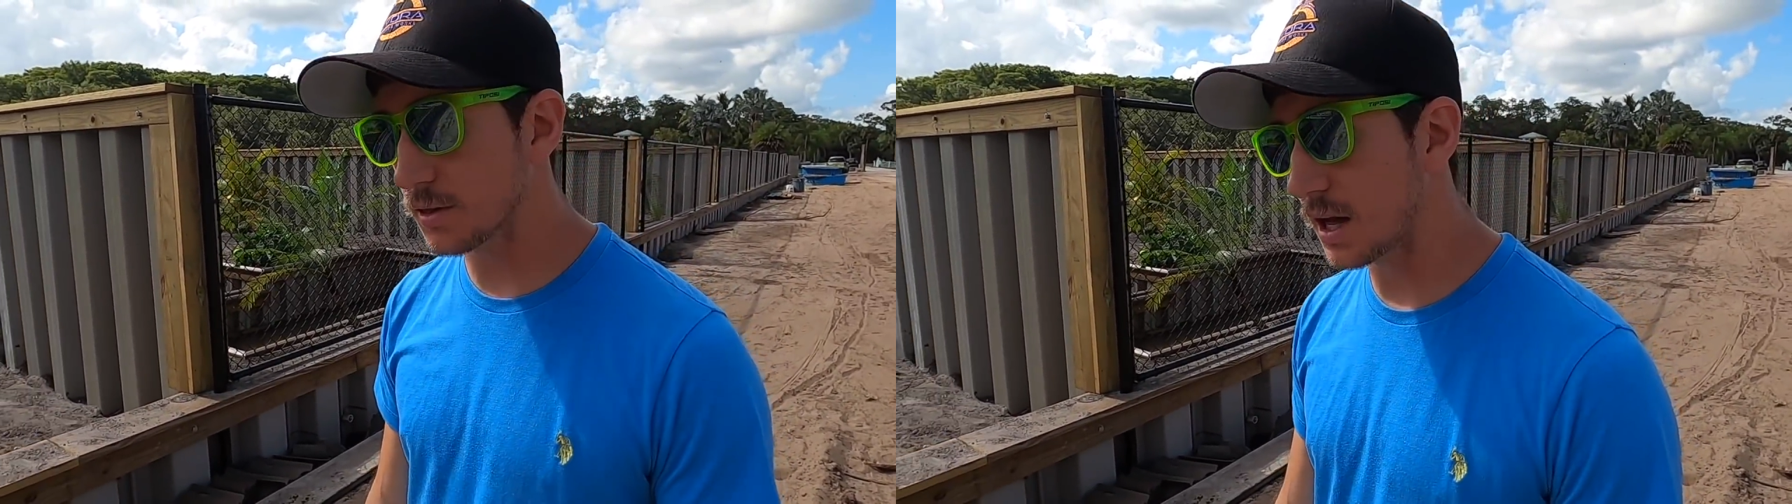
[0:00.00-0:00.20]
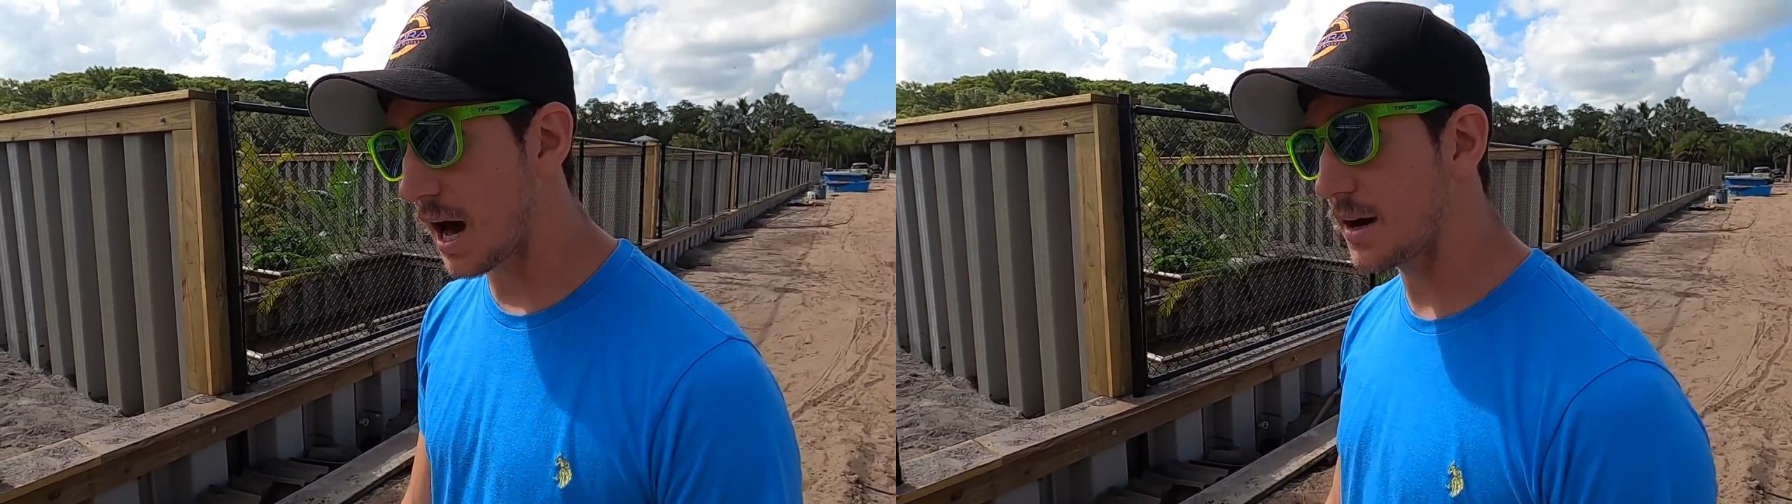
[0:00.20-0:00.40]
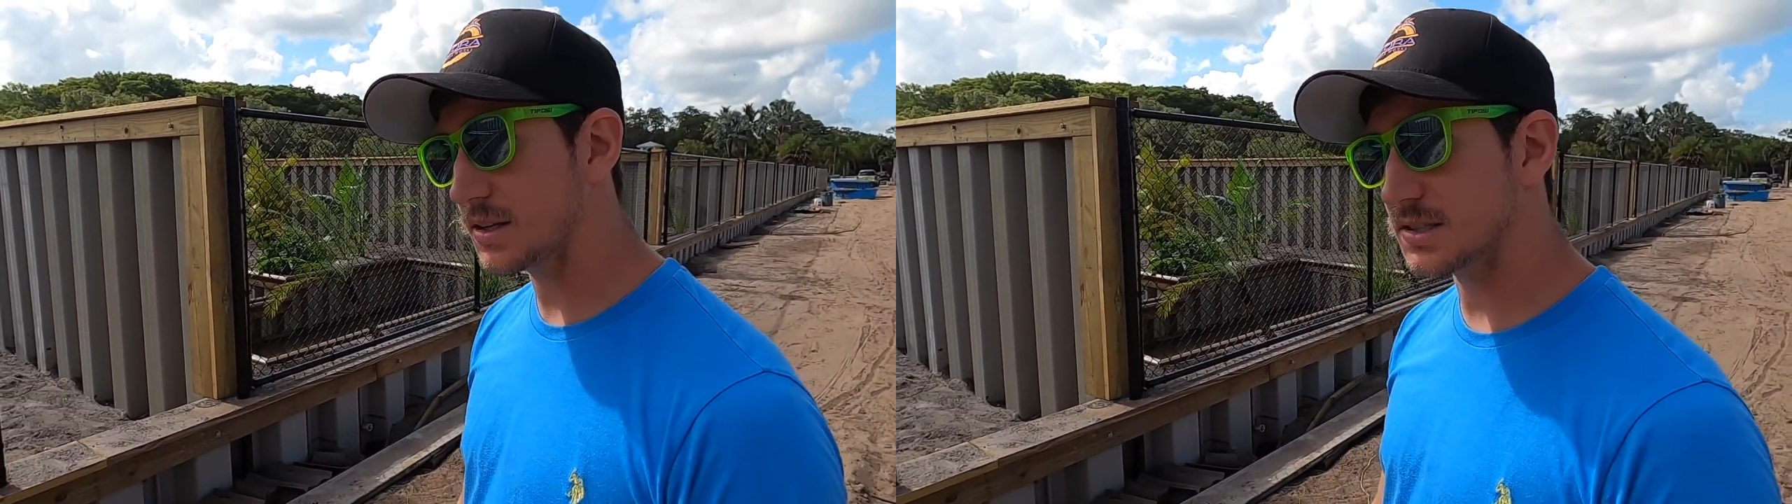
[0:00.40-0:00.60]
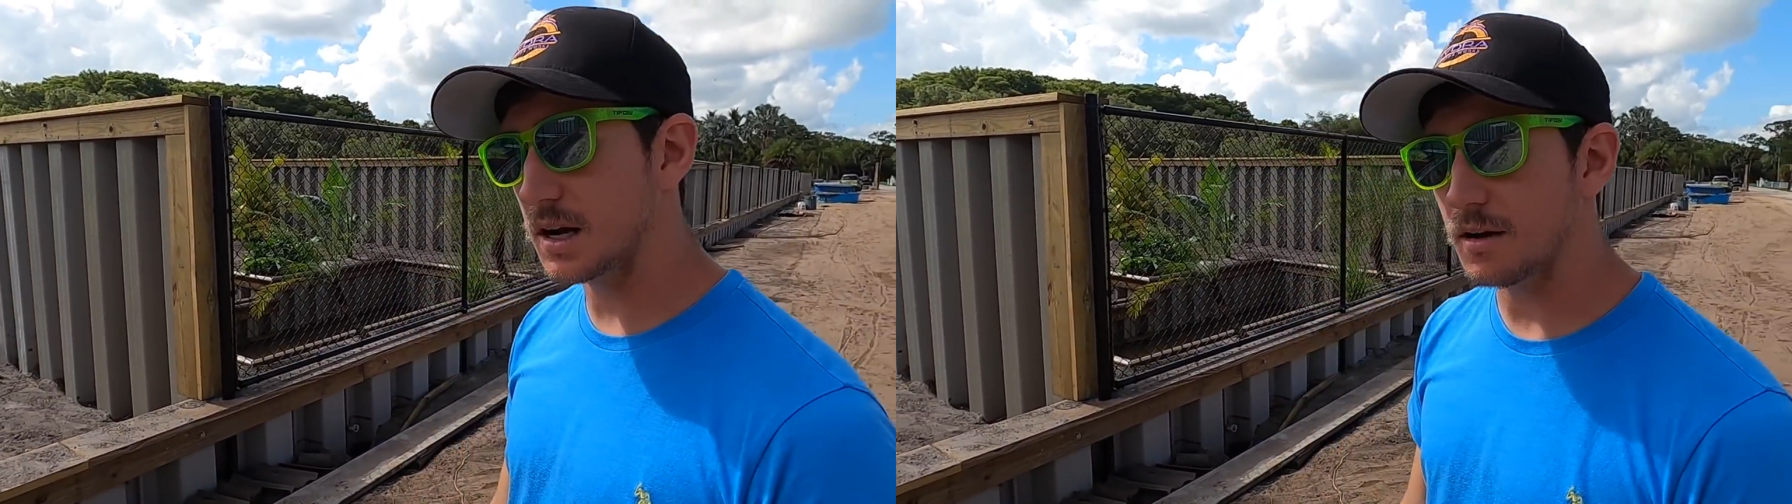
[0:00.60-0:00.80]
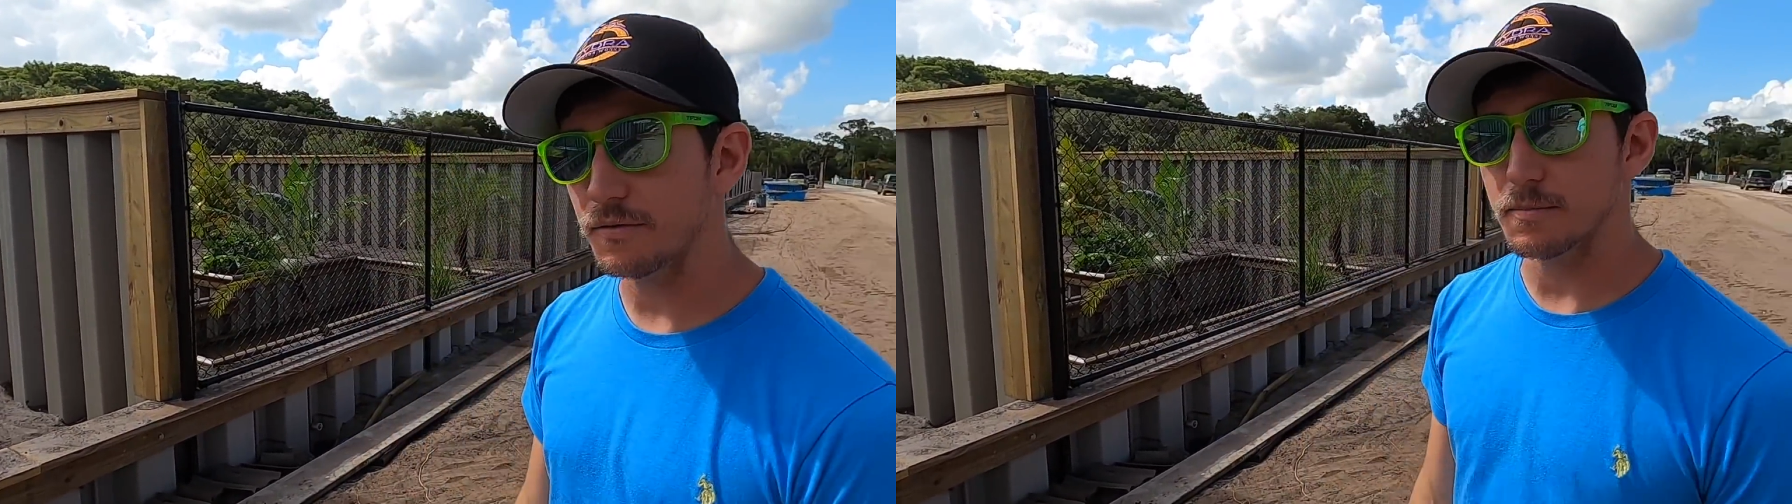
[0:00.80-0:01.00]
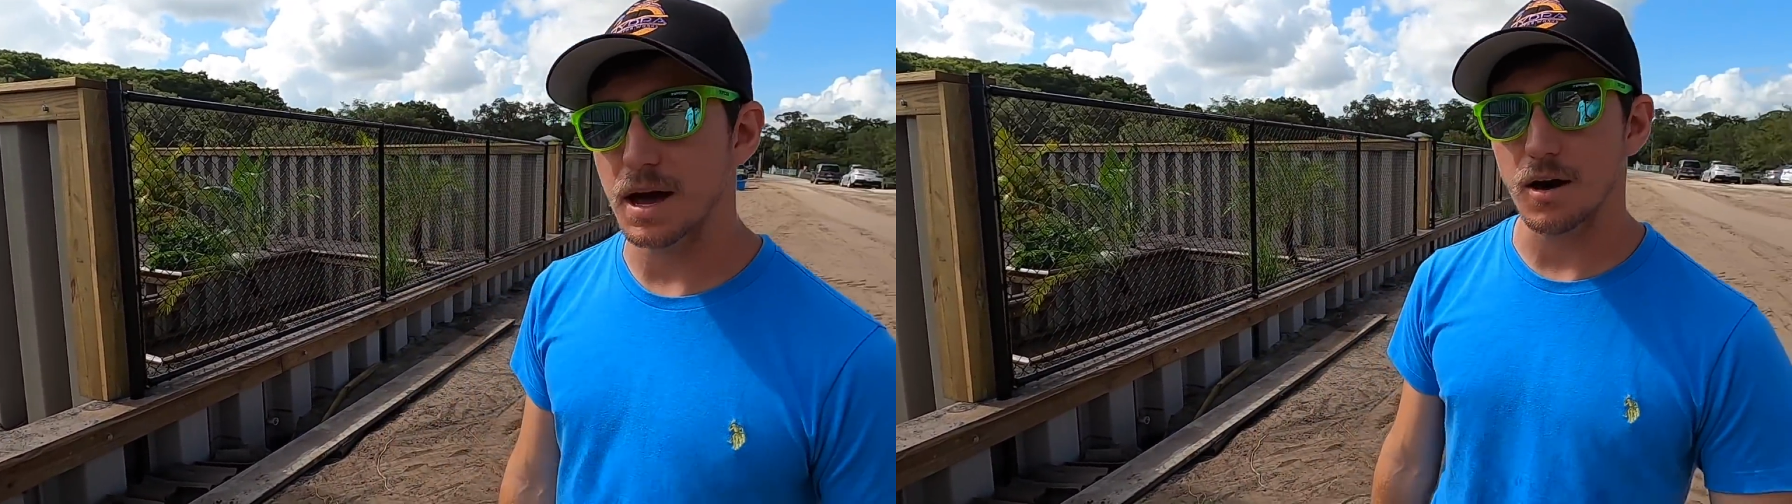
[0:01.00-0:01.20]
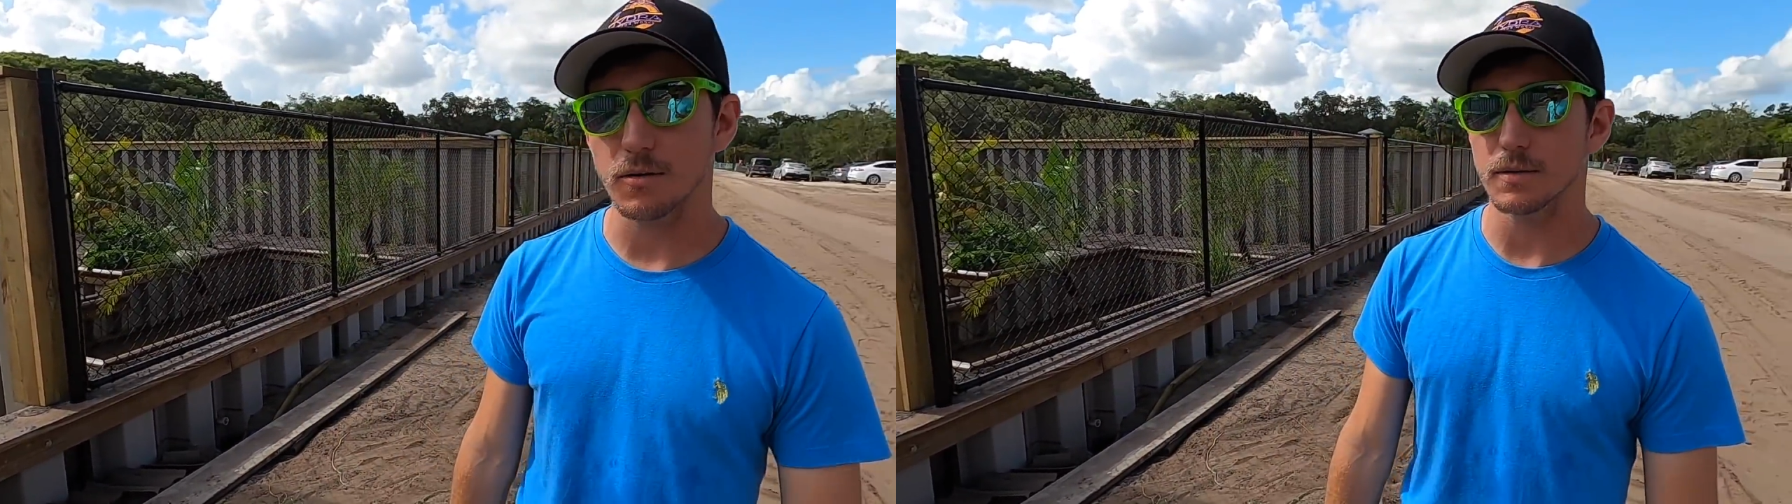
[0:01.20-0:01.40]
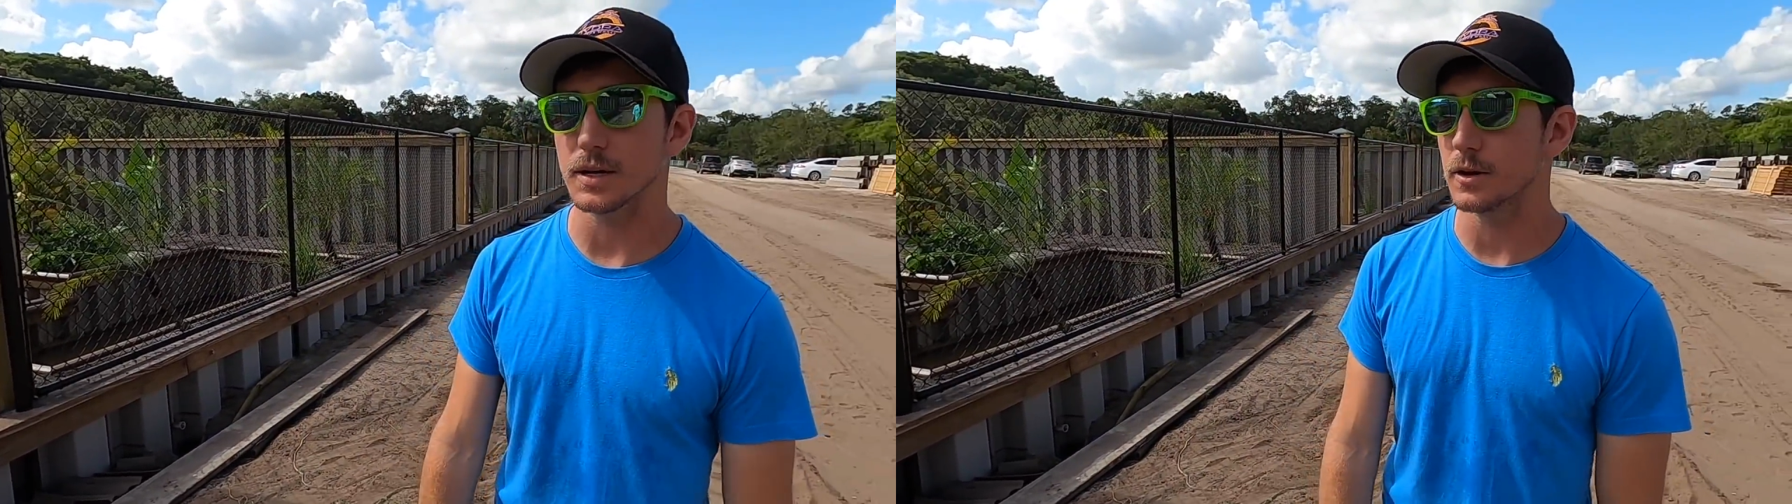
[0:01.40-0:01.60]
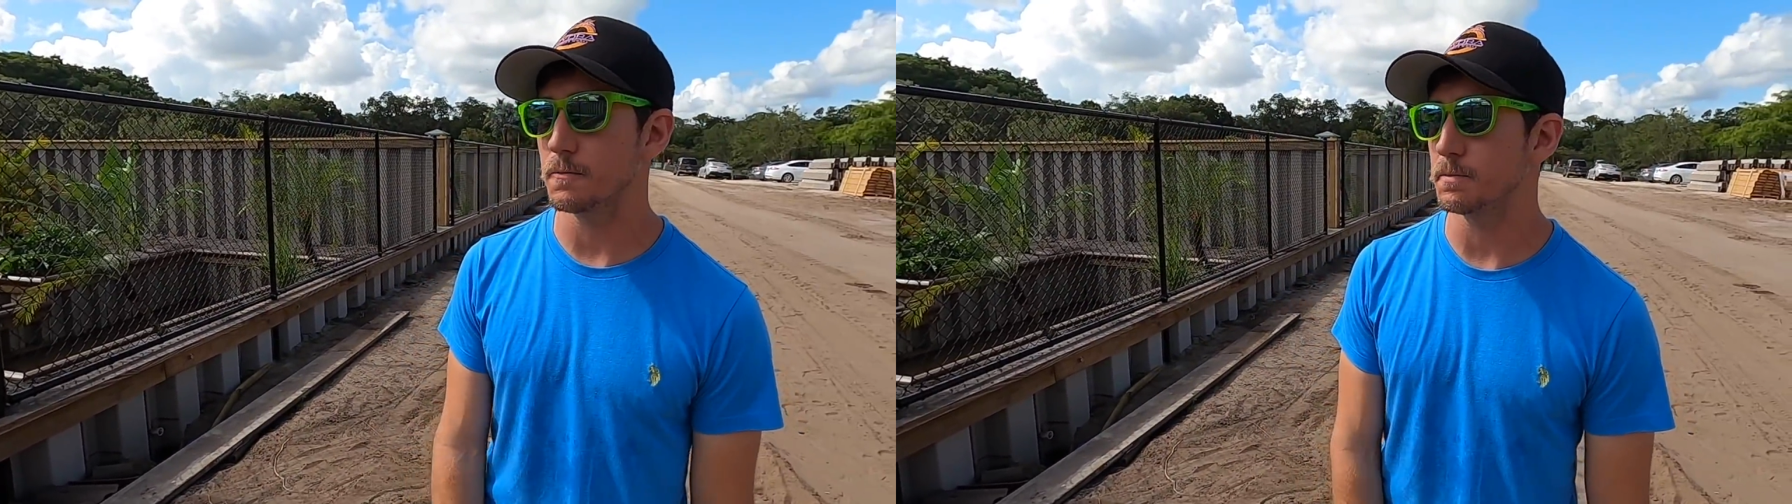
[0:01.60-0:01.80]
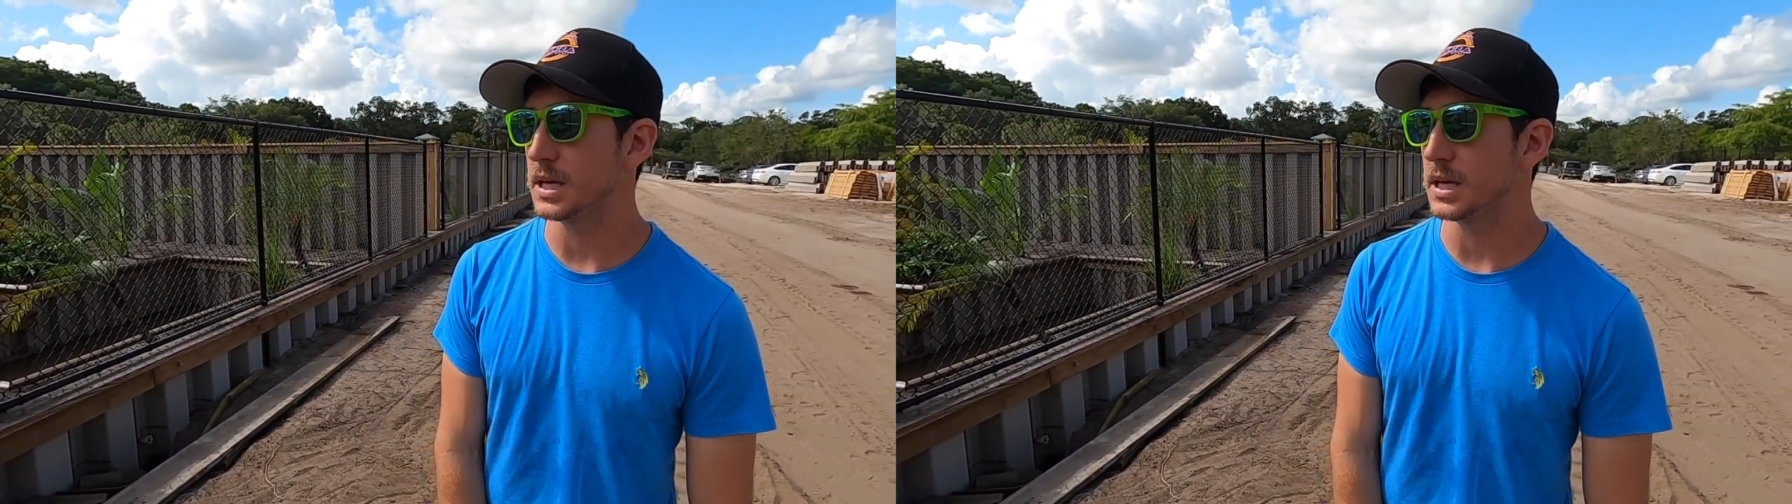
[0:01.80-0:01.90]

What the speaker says: lot of stuff about, you know,